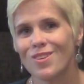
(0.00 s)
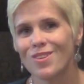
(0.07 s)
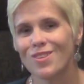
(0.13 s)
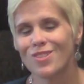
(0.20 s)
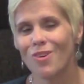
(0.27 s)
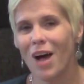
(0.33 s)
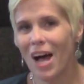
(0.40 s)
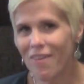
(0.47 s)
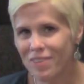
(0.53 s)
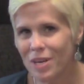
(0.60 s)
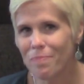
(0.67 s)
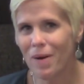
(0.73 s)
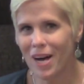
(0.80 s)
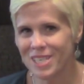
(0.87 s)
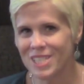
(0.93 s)
So having a
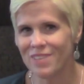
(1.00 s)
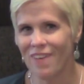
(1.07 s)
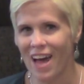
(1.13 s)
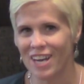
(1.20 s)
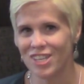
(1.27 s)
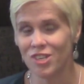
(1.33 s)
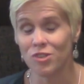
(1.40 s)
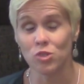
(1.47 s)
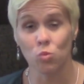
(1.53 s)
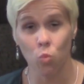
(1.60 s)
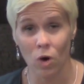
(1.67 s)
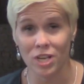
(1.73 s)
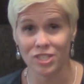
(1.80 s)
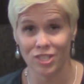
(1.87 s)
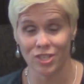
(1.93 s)
positive attitude is
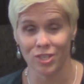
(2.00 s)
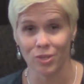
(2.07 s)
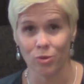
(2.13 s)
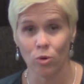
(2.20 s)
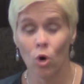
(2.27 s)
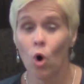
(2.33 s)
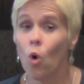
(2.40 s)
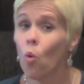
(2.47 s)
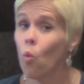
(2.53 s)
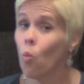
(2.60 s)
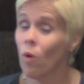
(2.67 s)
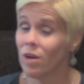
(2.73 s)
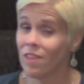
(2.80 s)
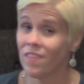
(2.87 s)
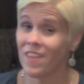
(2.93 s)
what to do.
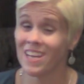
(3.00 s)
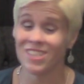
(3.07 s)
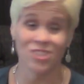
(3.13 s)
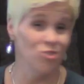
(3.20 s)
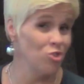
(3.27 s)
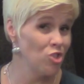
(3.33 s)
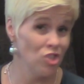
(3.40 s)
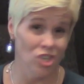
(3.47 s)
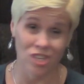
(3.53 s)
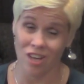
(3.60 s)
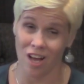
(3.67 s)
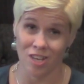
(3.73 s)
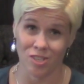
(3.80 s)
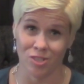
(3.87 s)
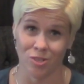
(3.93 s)
One of the things you should
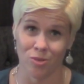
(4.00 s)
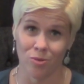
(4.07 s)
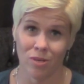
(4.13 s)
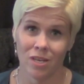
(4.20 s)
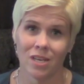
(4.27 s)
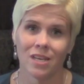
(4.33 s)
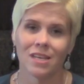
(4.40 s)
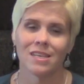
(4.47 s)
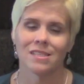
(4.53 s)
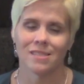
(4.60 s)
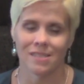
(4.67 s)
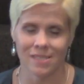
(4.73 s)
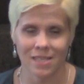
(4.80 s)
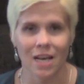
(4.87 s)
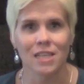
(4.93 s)
not do is
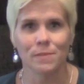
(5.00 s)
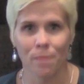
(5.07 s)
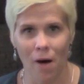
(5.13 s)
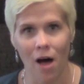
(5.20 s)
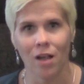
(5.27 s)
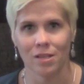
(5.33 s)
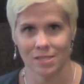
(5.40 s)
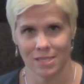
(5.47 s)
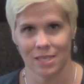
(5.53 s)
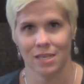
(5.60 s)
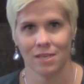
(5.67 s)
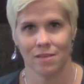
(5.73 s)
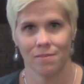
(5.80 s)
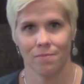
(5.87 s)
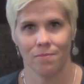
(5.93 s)
discuss policy.
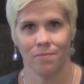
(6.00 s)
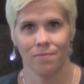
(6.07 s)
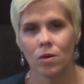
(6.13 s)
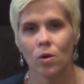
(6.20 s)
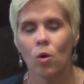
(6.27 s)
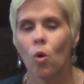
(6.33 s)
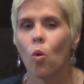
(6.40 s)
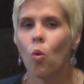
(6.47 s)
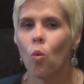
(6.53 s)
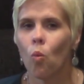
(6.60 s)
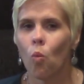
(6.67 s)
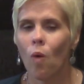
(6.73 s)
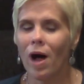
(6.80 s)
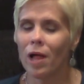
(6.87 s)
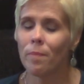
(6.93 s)

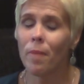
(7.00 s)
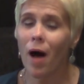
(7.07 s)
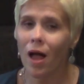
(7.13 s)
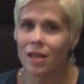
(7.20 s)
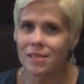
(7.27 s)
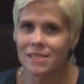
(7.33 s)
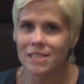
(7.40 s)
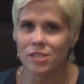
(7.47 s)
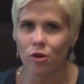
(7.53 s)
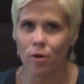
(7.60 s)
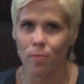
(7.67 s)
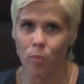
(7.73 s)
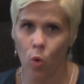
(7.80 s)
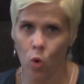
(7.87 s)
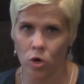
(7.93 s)
While policies are
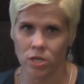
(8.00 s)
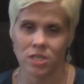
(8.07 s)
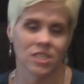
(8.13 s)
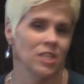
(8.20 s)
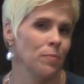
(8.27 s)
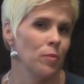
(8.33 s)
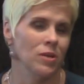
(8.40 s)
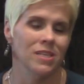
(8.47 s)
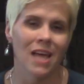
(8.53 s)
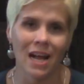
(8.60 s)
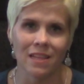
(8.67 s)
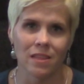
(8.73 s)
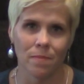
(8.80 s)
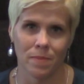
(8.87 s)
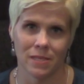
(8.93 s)
important to
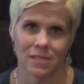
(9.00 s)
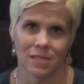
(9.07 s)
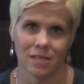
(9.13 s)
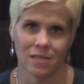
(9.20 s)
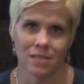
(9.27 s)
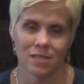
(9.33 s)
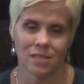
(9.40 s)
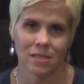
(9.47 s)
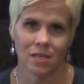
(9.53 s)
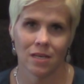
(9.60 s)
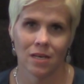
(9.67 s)
protect the business,